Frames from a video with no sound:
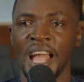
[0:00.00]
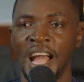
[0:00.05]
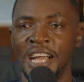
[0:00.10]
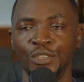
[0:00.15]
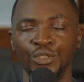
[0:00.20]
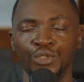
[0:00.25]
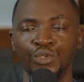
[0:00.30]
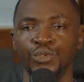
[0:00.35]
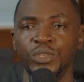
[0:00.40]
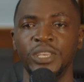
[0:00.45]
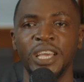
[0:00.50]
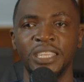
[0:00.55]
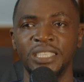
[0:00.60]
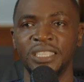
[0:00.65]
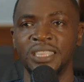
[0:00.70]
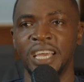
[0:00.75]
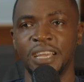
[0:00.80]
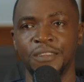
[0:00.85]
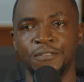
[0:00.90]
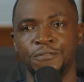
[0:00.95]
I used to
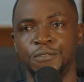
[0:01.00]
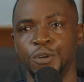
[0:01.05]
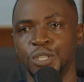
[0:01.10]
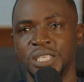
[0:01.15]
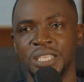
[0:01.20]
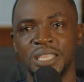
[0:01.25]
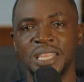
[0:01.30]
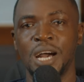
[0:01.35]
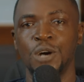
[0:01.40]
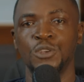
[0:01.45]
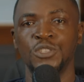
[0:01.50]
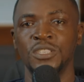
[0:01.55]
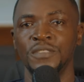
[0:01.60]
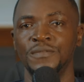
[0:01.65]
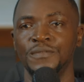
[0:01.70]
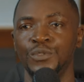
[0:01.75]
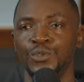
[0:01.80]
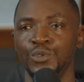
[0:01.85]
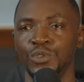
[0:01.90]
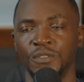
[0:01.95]
get like forty
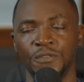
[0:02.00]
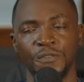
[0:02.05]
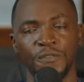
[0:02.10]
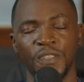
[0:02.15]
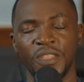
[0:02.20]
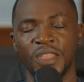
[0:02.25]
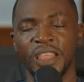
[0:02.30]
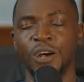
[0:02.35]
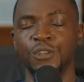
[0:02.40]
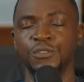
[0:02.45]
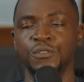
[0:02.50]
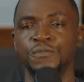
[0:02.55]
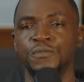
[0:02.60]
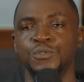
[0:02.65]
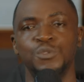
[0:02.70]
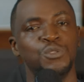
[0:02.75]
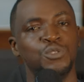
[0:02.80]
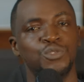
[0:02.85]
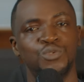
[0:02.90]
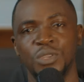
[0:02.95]
thousand views, fifty thousand
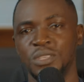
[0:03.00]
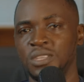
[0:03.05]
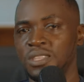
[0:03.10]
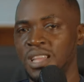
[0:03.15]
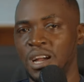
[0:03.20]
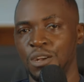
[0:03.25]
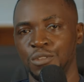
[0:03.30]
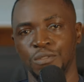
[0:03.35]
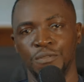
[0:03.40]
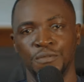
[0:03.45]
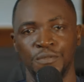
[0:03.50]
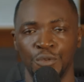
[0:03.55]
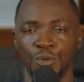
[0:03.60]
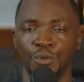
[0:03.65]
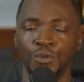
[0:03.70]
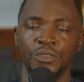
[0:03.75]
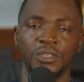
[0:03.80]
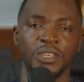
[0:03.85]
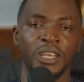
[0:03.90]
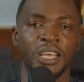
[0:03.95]
views, twenty thousand
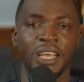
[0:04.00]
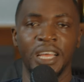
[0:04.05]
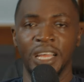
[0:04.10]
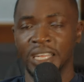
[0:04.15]
views.